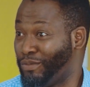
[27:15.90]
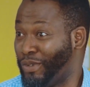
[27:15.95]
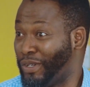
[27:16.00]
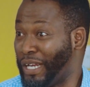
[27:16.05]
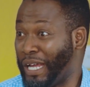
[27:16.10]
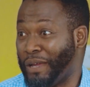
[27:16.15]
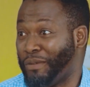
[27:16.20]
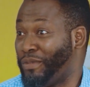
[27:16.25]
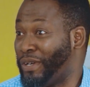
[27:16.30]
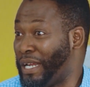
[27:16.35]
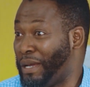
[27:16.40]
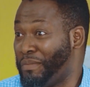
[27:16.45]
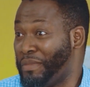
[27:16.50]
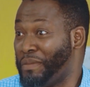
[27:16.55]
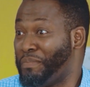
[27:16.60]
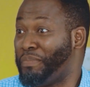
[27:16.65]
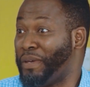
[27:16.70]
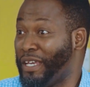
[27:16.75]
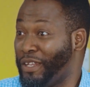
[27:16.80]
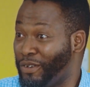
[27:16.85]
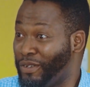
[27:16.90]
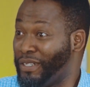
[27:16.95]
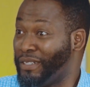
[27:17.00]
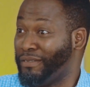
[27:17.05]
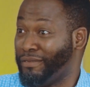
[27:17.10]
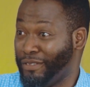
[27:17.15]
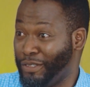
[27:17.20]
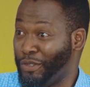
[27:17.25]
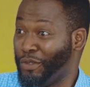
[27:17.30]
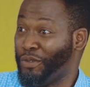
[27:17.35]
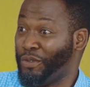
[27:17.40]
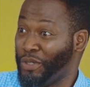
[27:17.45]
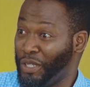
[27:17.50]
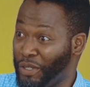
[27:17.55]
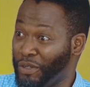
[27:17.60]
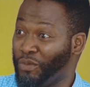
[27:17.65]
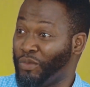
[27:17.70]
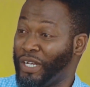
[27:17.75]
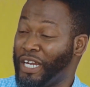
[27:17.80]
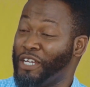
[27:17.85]
what I need paid on,
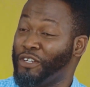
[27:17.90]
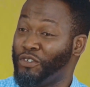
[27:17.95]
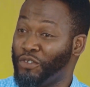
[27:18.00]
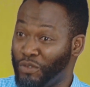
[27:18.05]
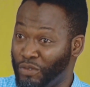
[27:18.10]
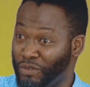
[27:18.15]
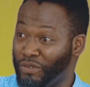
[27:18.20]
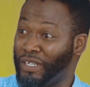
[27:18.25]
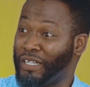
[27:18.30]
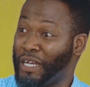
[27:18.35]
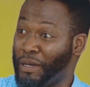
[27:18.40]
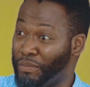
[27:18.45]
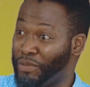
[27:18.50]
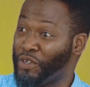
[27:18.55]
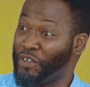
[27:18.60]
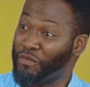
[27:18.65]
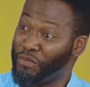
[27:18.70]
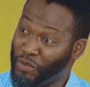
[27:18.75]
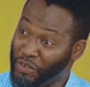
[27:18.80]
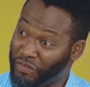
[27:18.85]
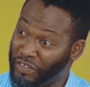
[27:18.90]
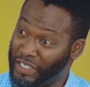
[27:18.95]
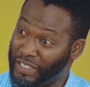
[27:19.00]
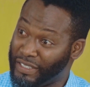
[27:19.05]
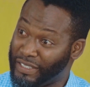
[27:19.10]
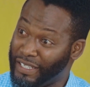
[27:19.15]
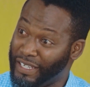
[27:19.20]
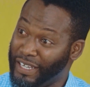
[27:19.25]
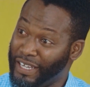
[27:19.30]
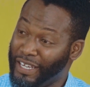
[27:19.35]
when I do a number of movies.